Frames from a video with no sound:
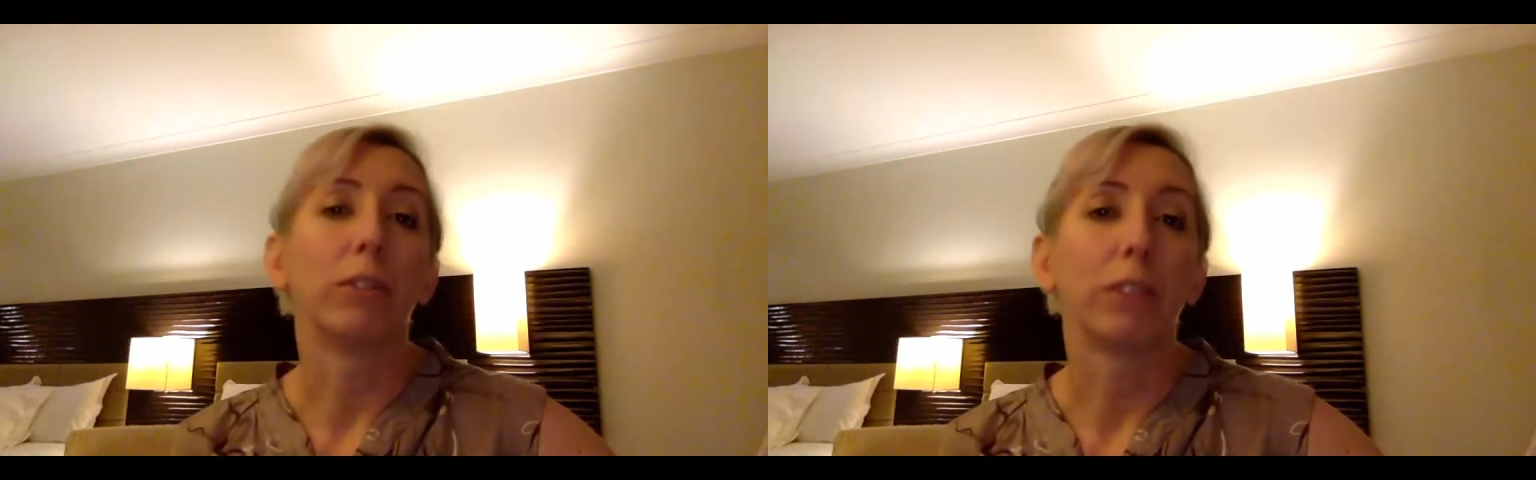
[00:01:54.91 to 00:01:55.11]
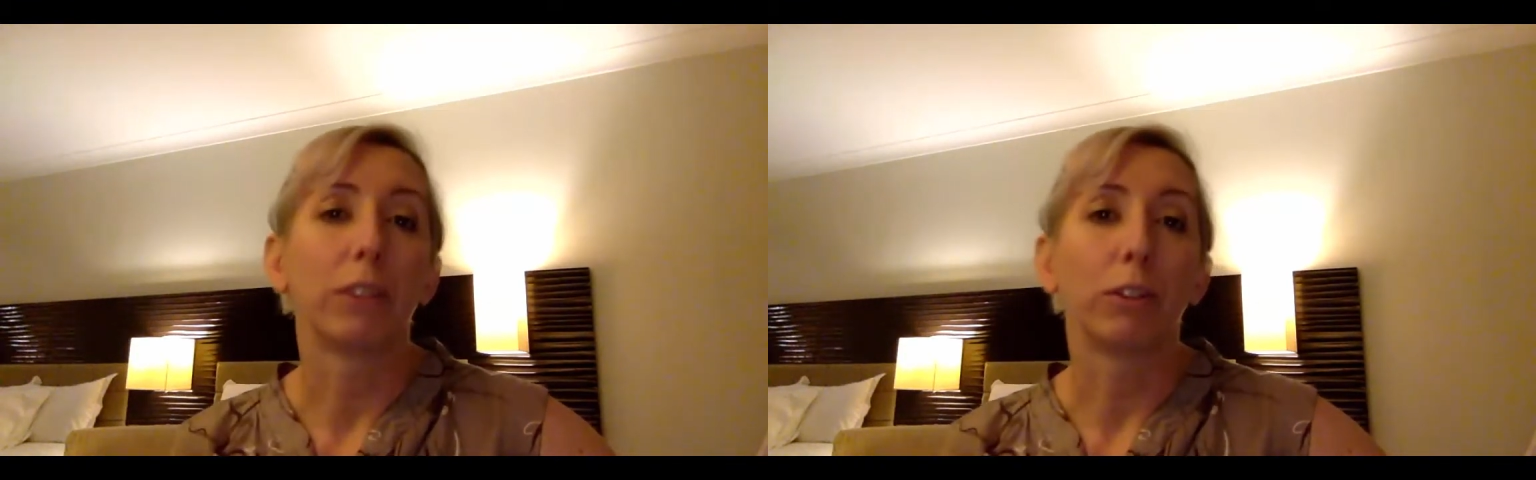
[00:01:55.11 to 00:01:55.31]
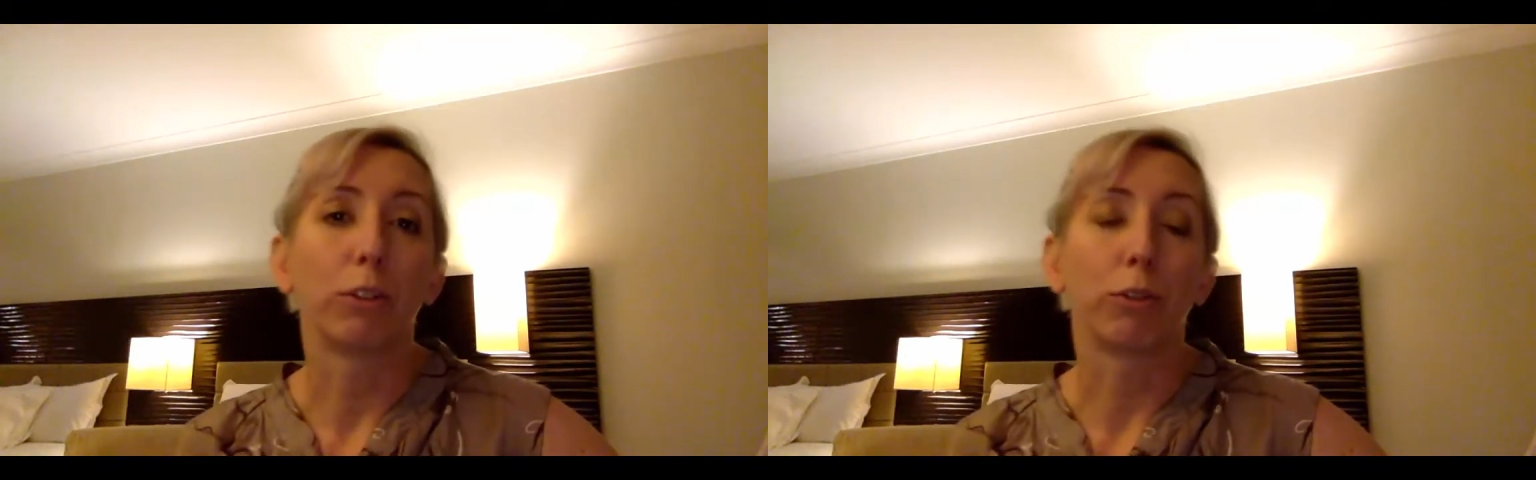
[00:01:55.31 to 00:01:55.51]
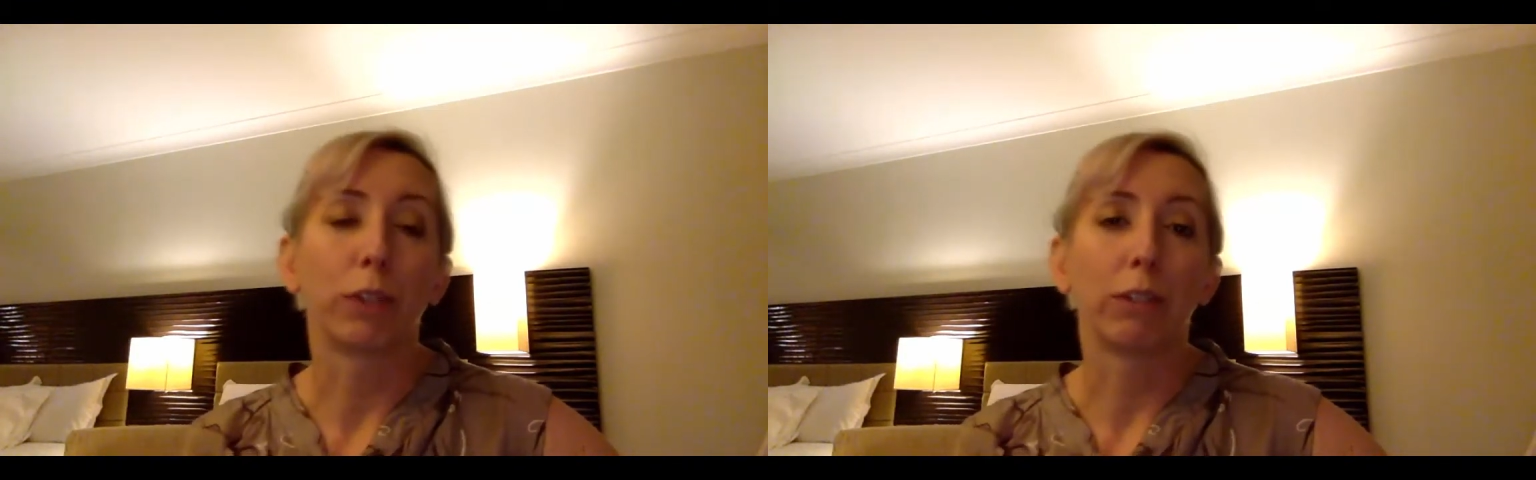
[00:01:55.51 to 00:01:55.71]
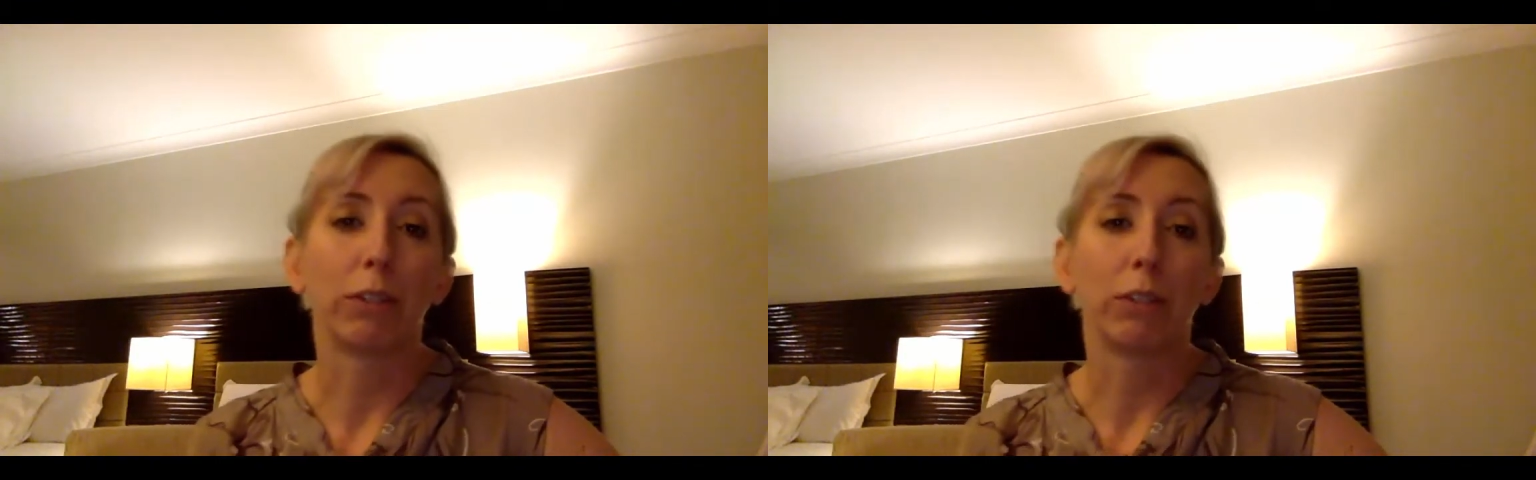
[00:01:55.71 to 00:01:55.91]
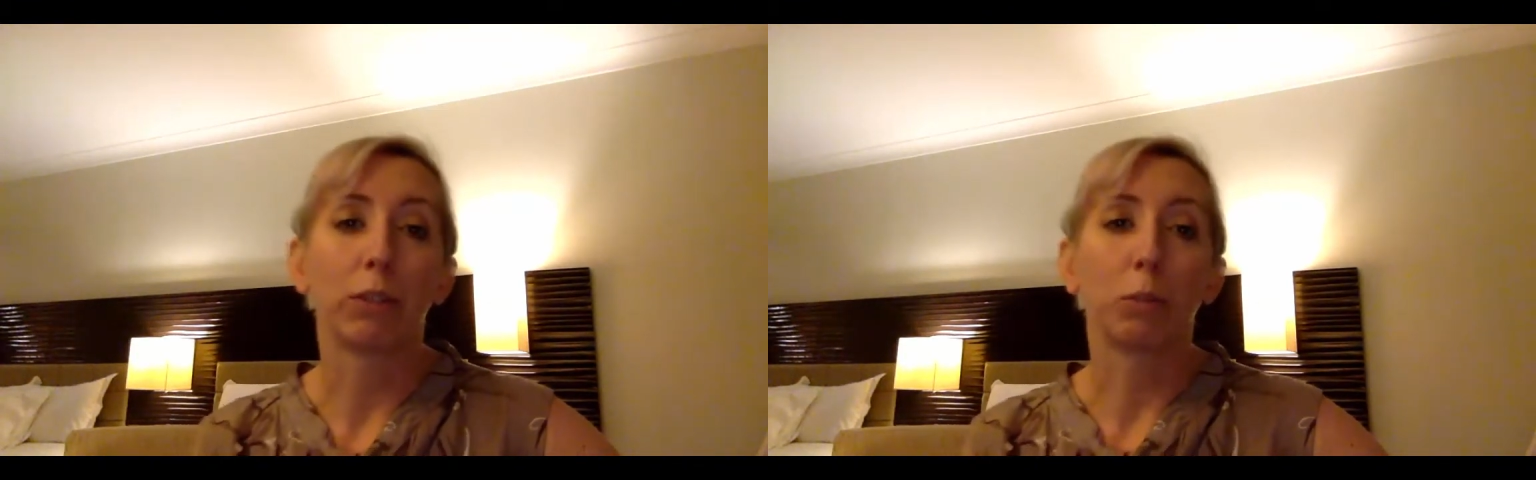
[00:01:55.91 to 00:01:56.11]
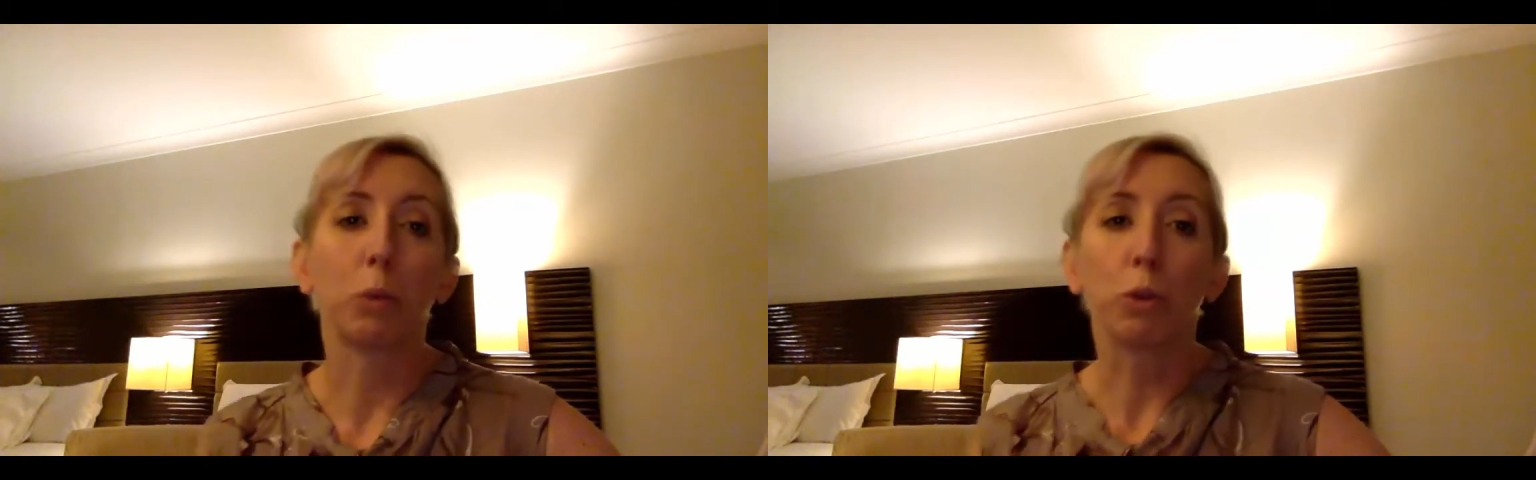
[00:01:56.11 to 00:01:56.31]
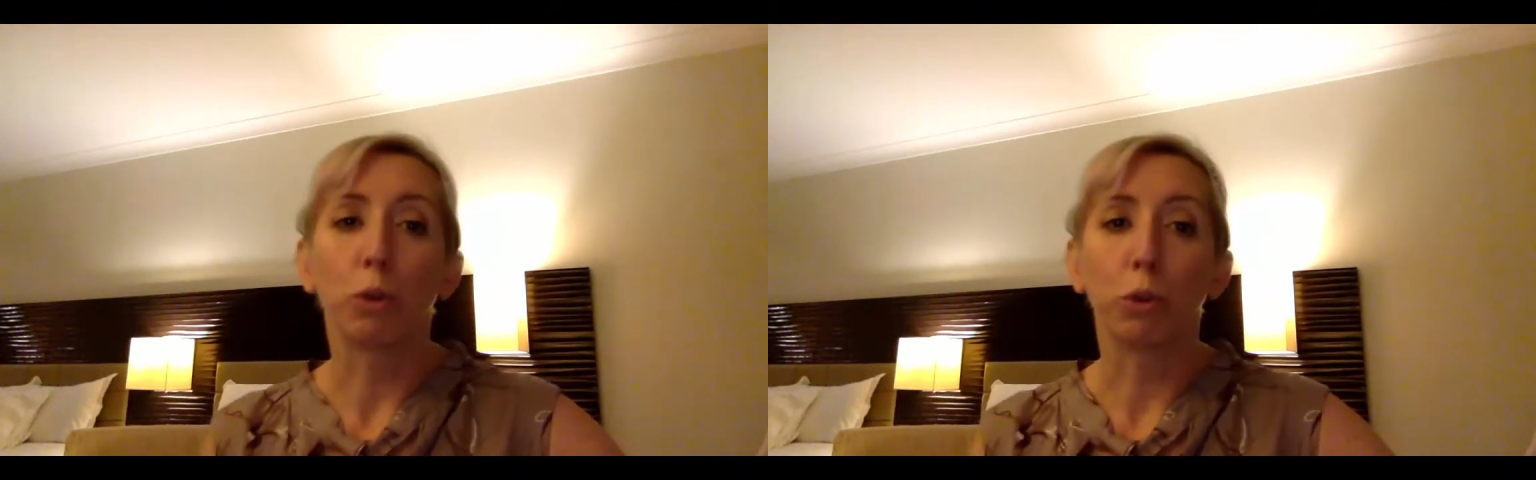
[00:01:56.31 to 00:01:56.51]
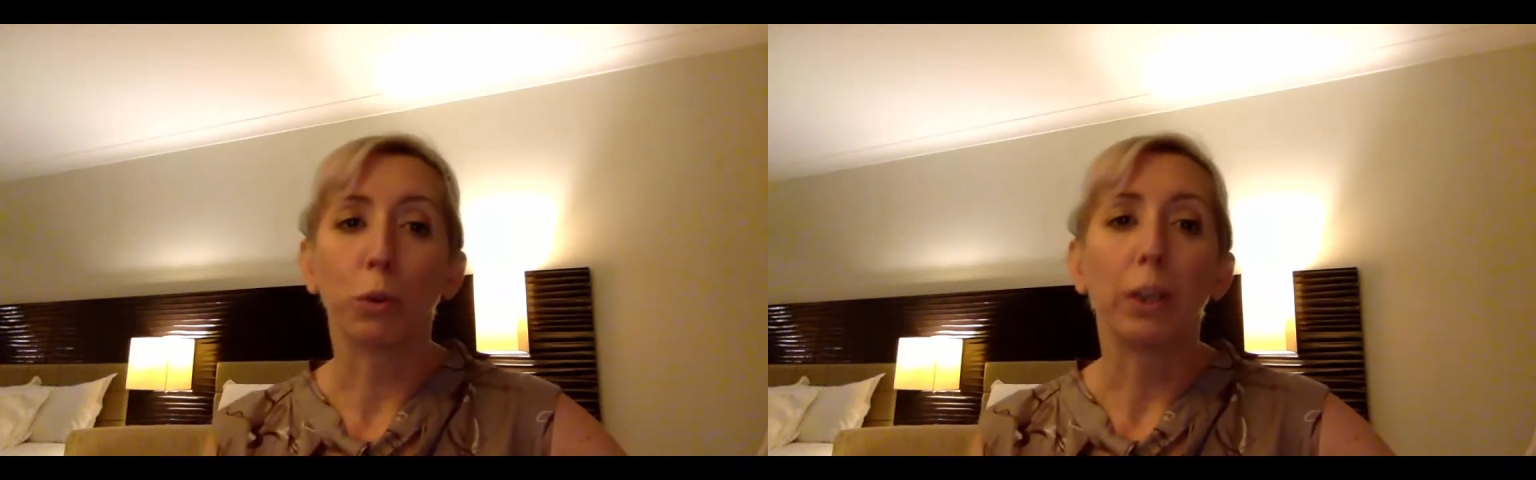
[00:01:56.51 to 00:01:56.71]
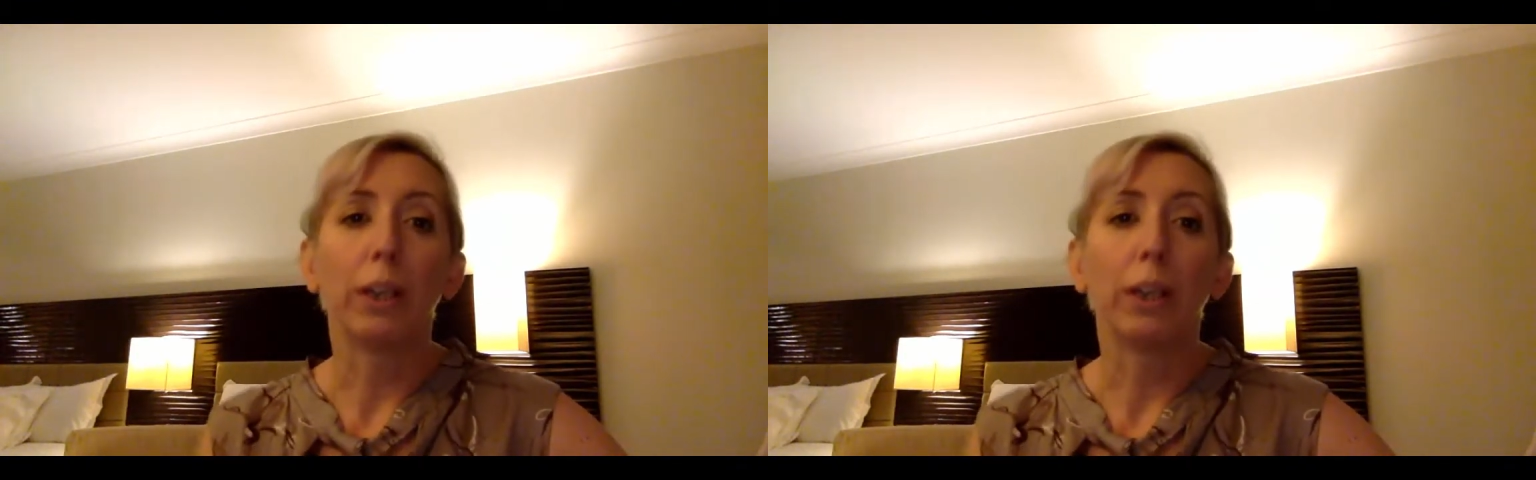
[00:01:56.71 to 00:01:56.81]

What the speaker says: as a lot of garages would do,